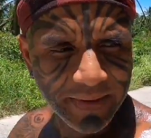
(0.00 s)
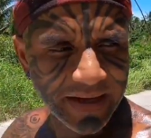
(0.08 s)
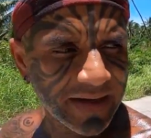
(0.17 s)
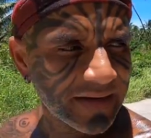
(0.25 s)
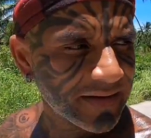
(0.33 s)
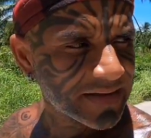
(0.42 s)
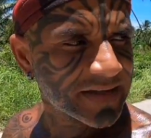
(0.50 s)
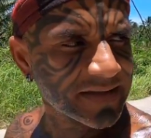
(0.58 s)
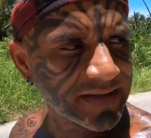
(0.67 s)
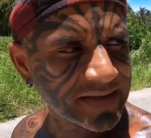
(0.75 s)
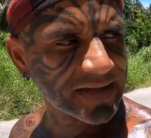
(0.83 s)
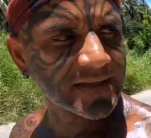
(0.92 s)
big and
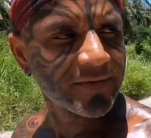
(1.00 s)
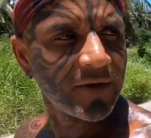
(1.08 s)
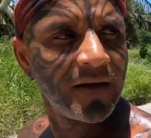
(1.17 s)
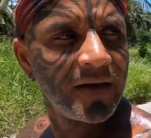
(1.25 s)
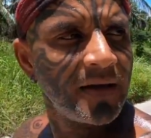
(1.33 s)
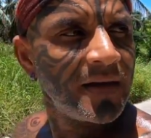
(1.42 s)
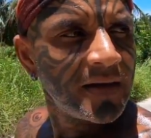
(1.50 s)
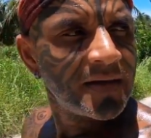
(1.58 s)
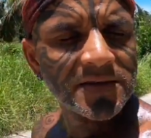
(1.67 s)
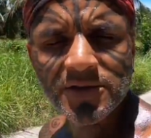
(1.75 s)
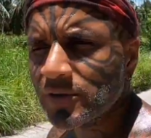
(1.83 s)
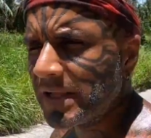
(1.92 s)
rich and successful.
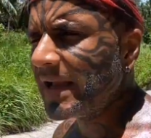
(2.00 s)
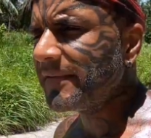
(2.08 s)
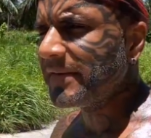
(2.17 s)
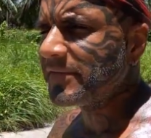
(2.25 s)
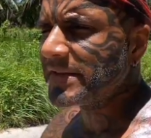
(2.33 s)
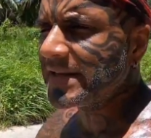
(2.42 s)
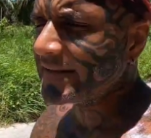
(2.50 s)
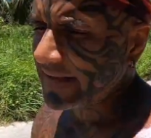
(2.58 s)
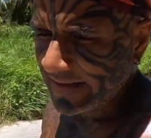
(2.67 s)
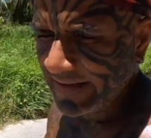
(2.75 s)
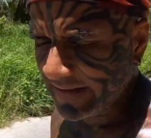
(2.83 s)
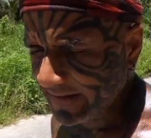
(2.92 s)
So they have
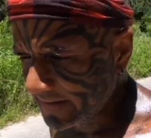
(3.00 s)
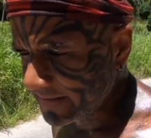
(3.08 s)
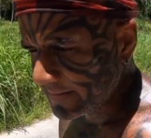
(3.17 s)
everything they need